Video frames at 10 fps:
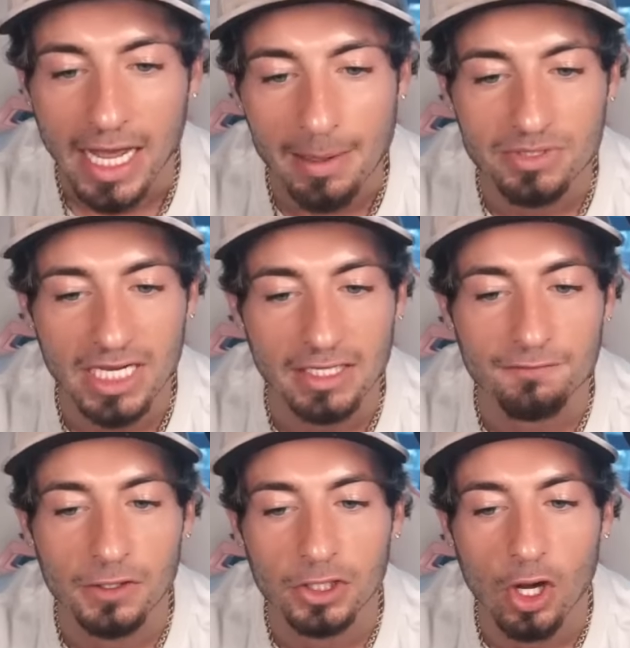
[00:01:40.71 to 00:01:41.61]
I'm taking
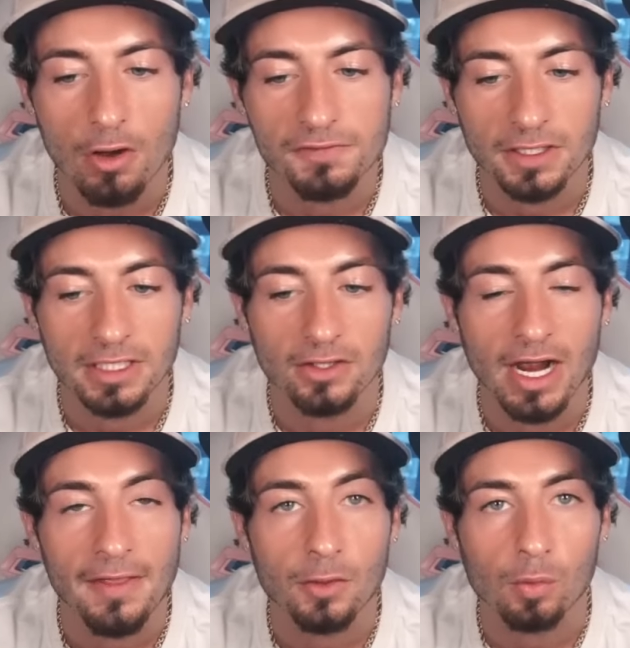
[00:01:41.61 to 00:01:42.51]
Philadelphia here
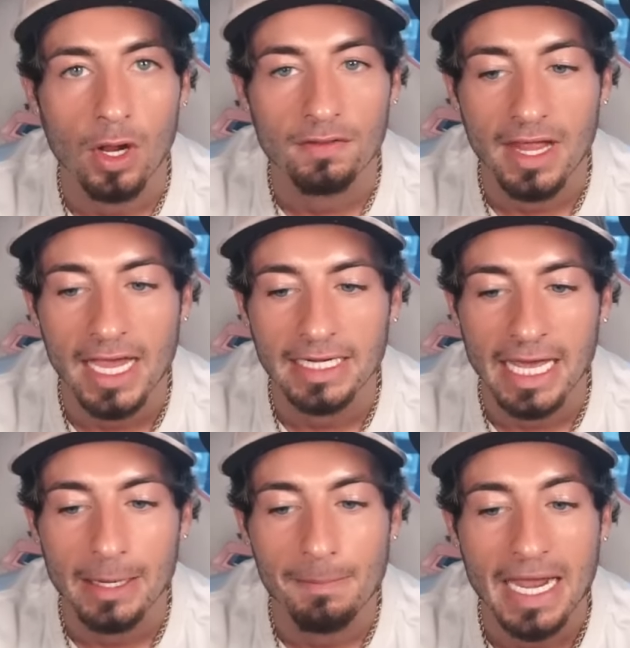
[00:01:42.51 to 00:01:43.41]
on the run line
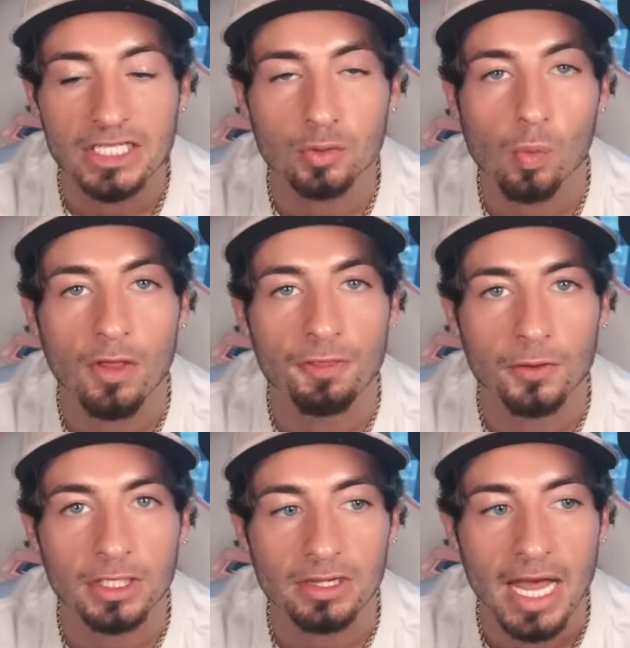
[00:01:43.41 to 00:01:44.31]
at a minus
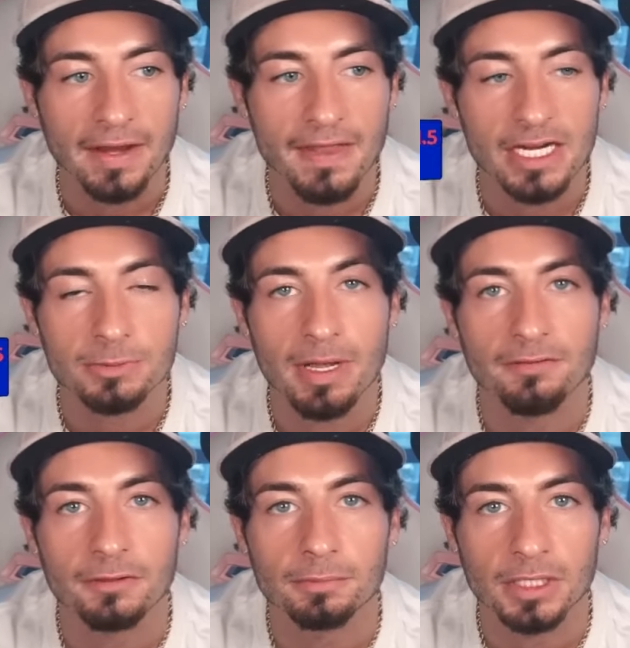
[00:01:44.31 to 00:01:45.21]
130 line. That is my
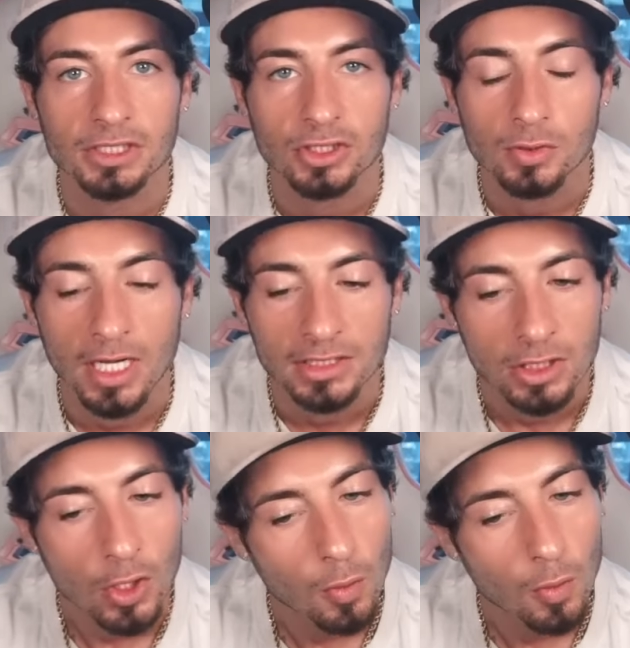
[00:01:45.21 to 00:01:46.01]
free play to you guys.